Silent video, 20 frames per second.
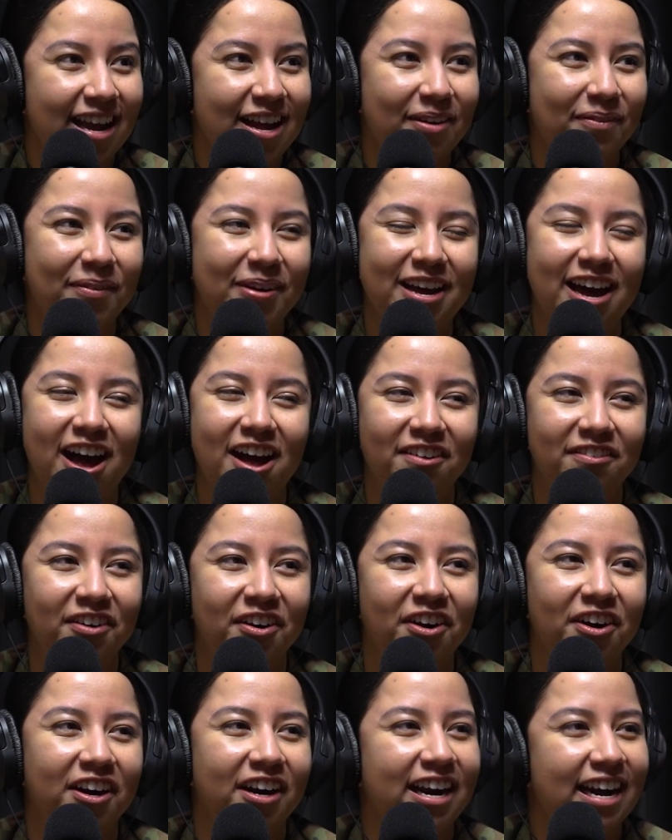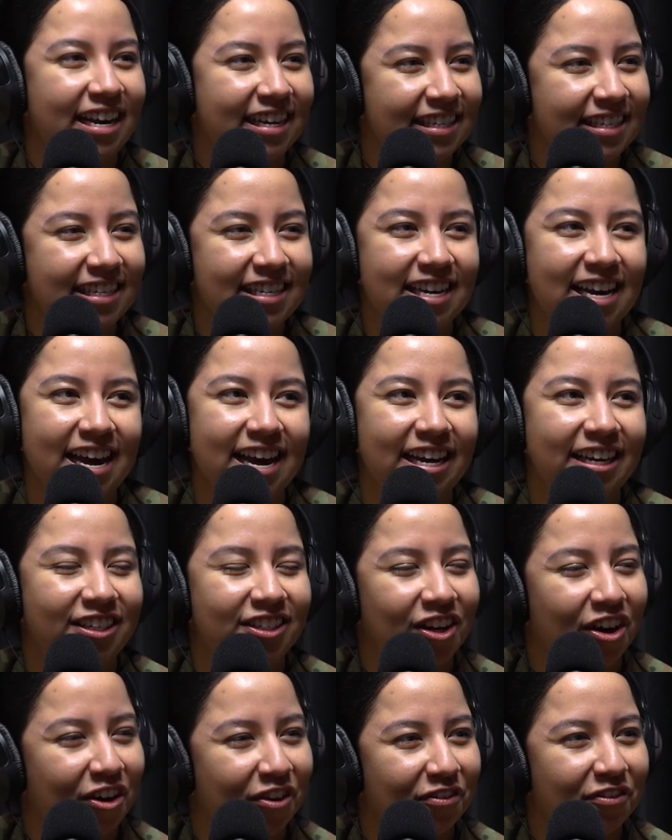And we have our
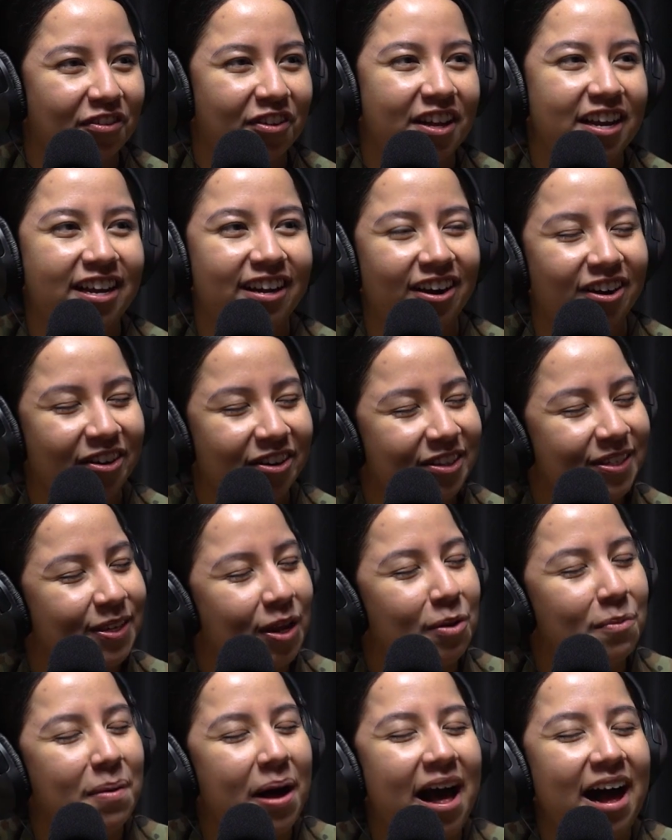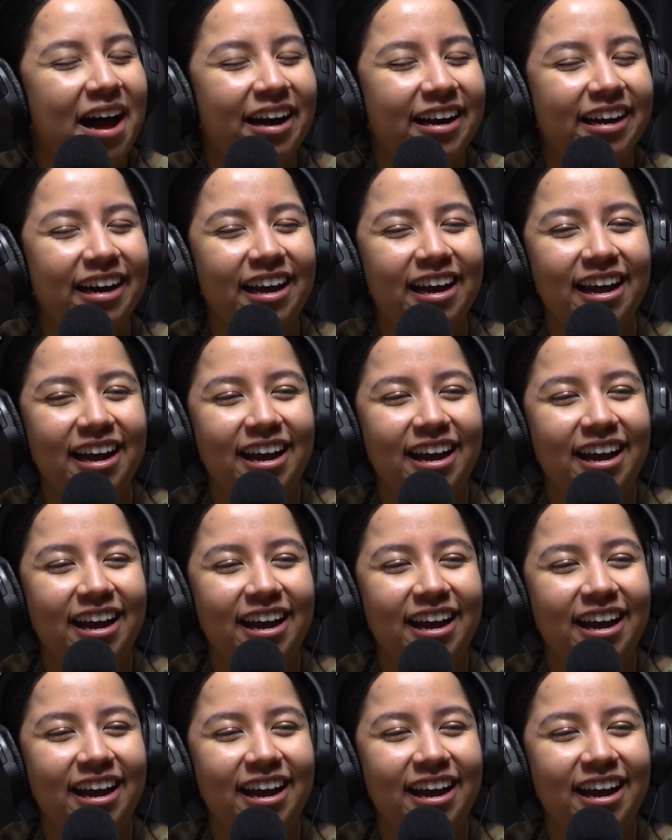ACH, our flick, our assault pack